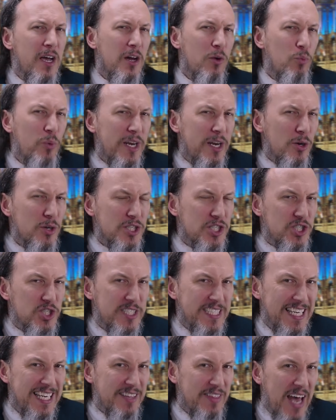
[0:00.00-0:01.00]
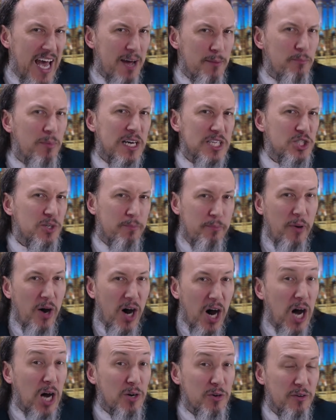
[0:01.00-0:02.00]
And we don't see that much
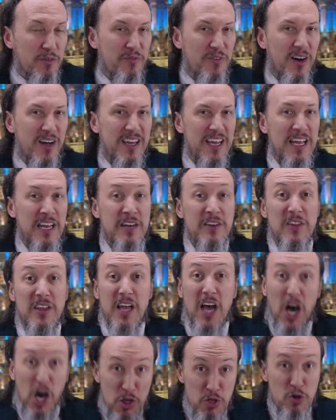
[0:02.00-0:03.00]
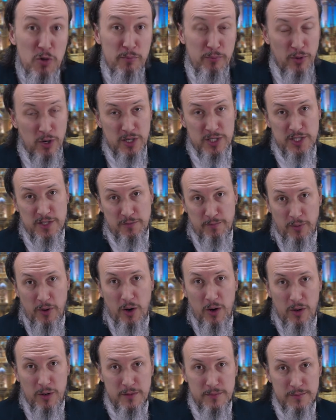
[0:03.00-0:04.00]
Apocrypha in the other books of
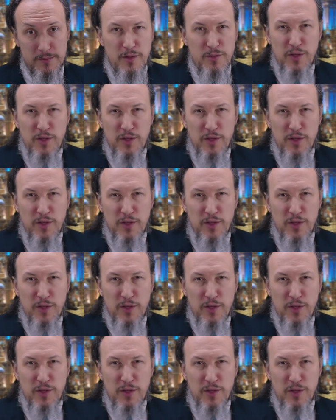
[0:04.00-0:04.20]
Paul.